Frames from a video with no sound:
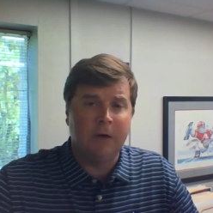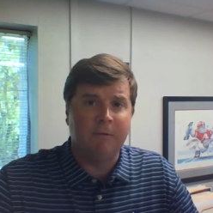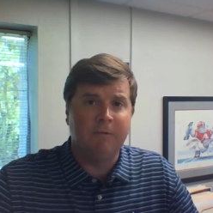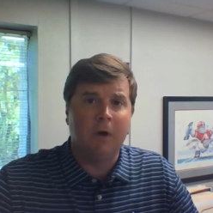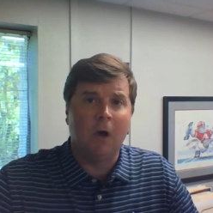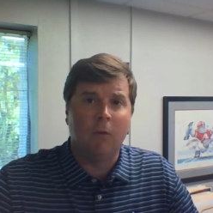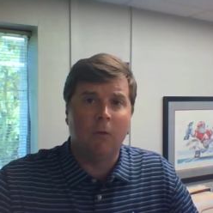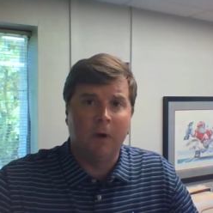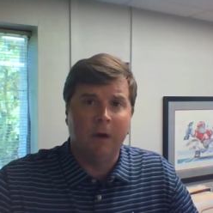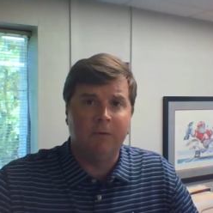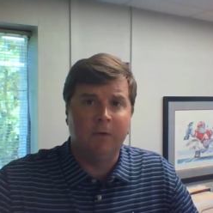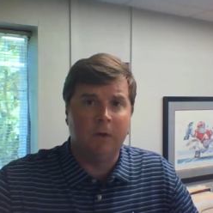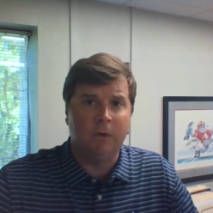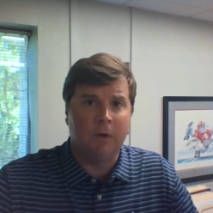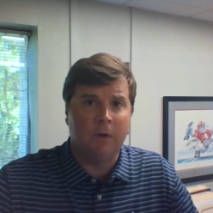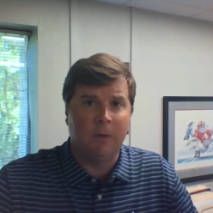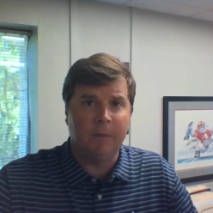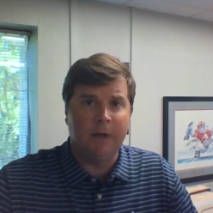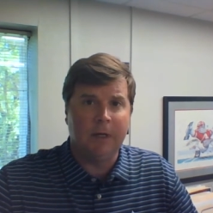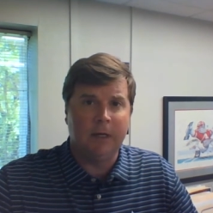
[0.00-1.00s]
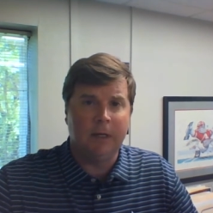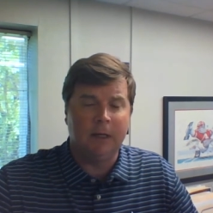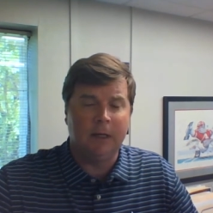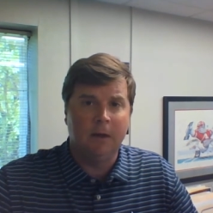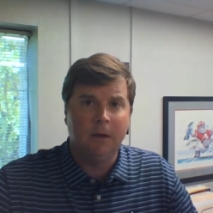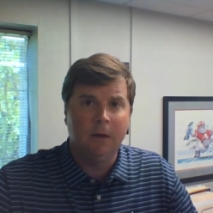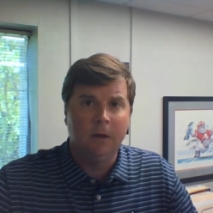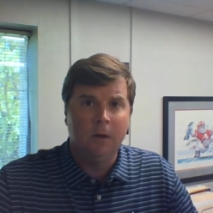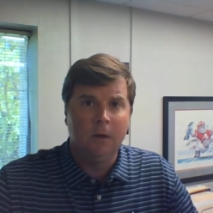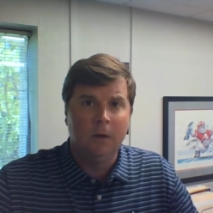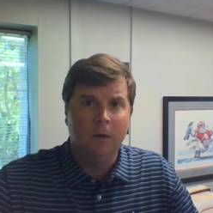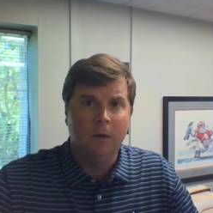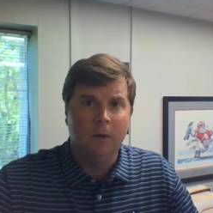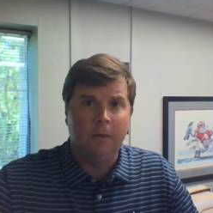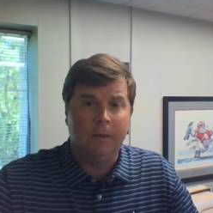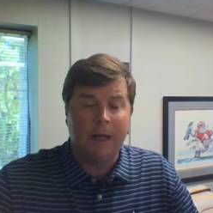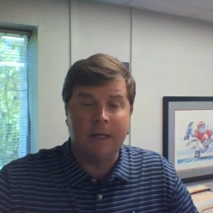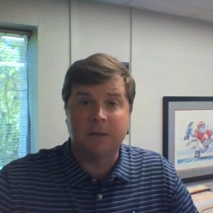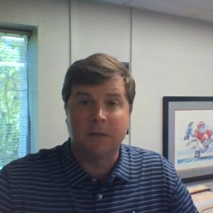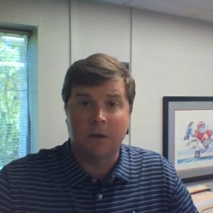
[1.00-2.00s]
have no revenue coming in,
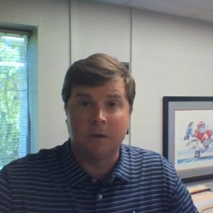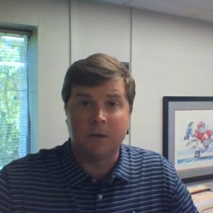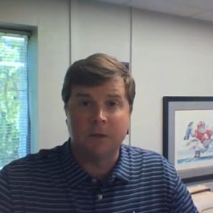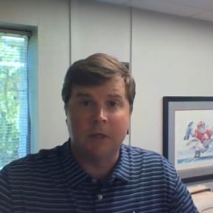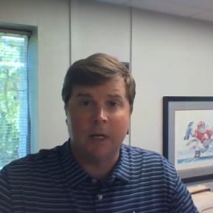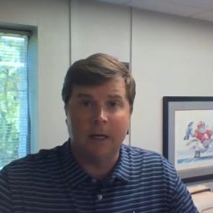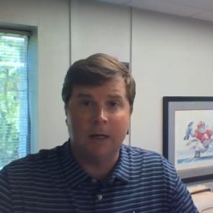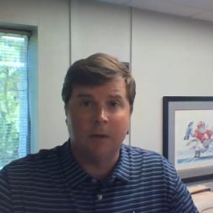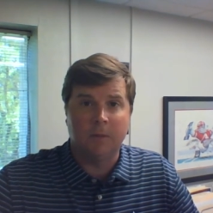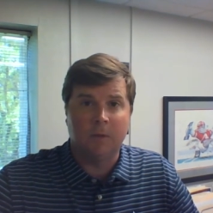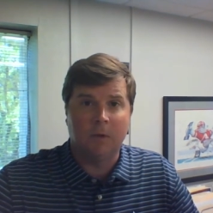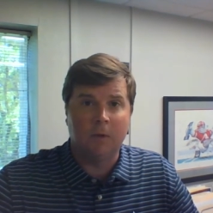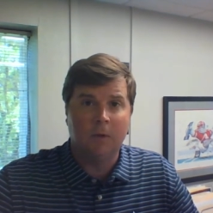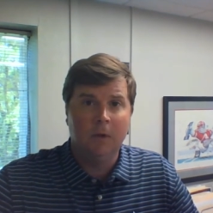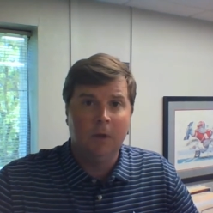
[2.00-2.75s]
that's understandable.